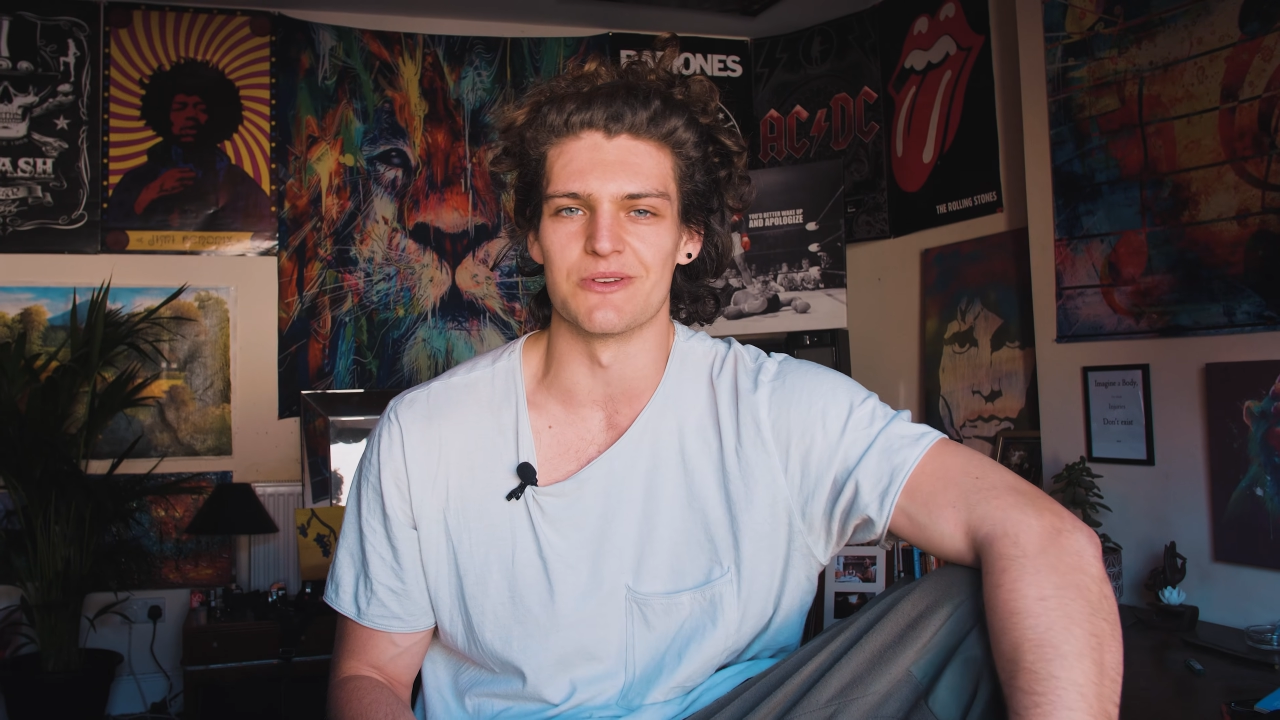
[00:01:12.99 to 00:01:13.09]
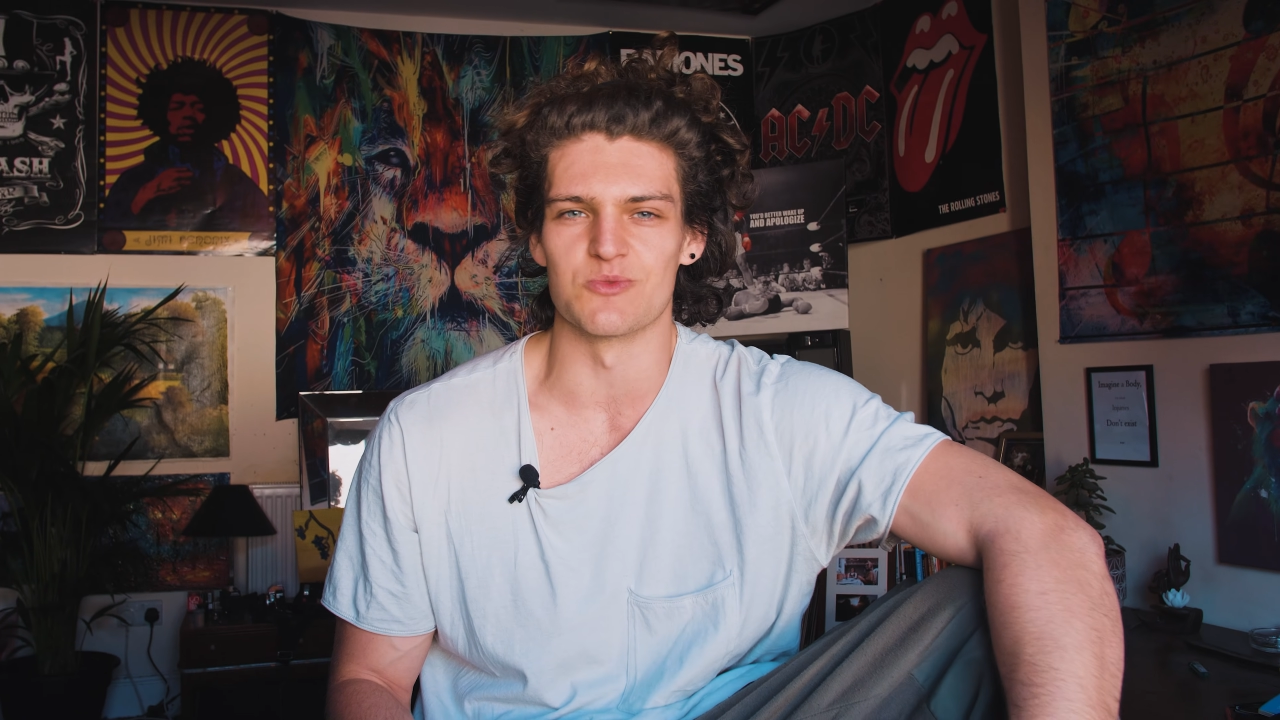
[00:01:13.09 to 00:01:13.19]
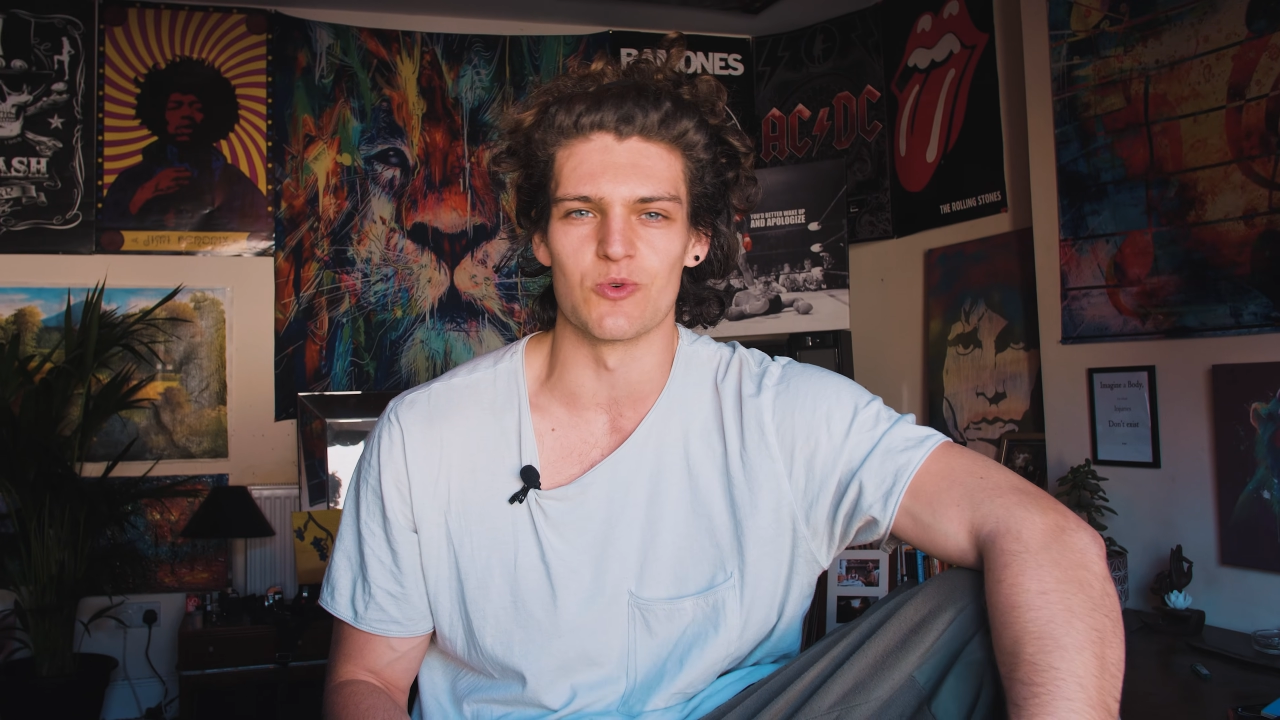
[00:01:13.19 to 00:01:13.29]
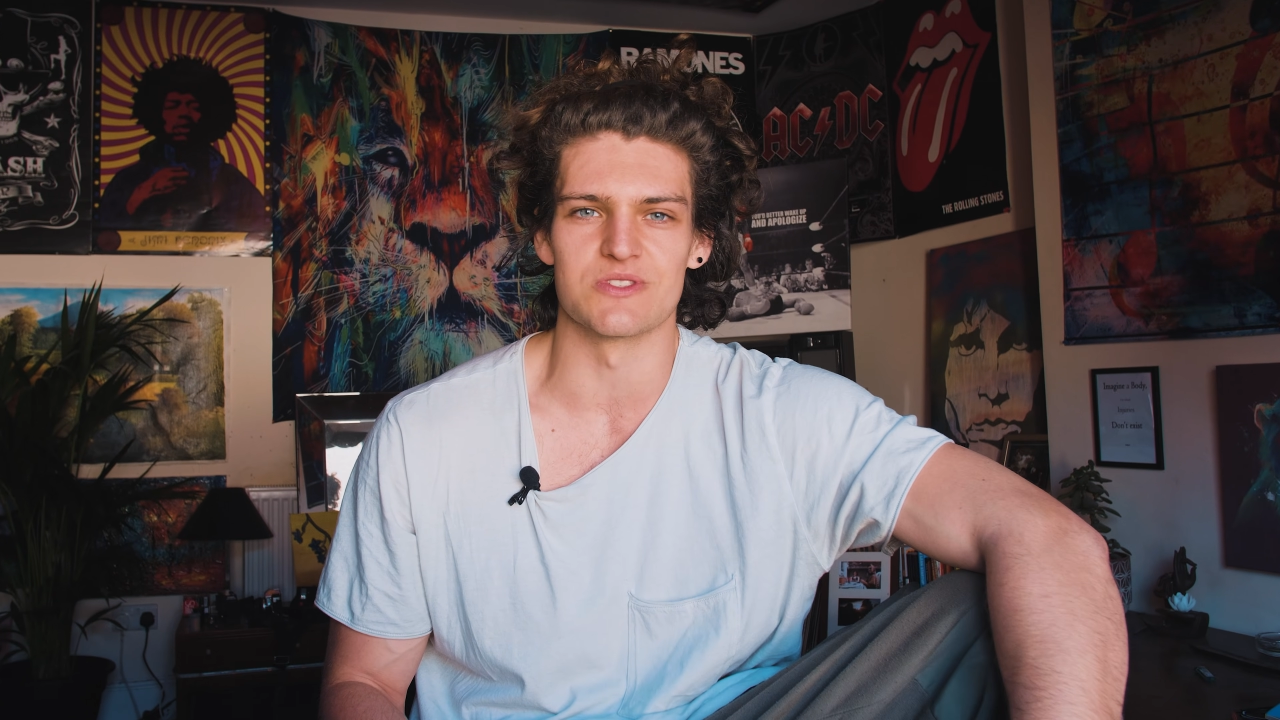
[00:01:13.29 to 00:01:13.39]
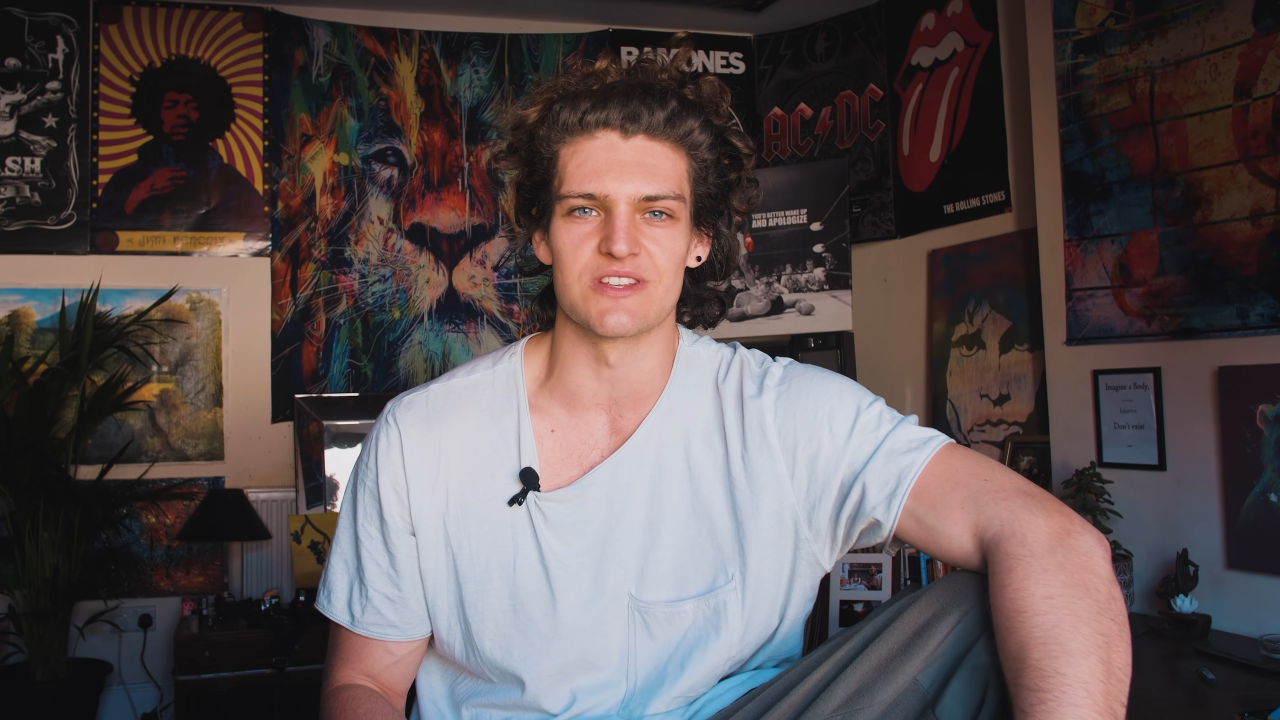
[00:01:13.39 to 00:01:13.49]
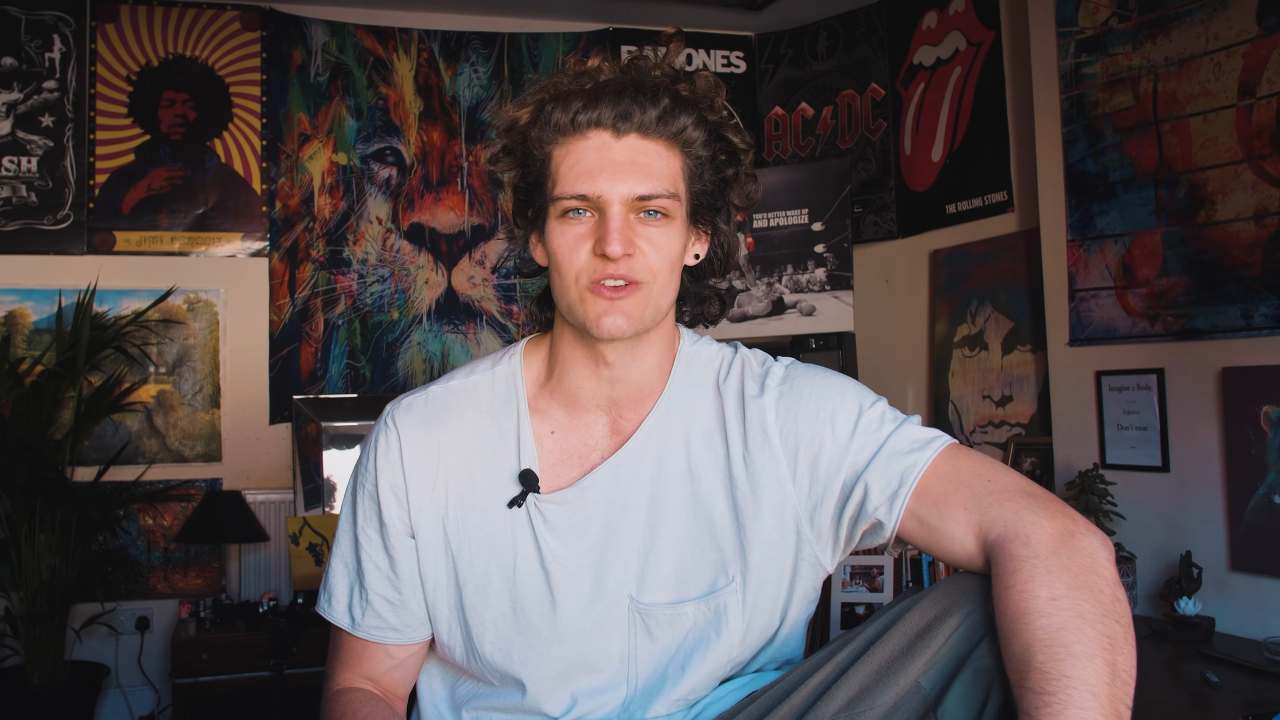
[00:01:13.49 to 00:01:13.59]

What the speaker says: those walls as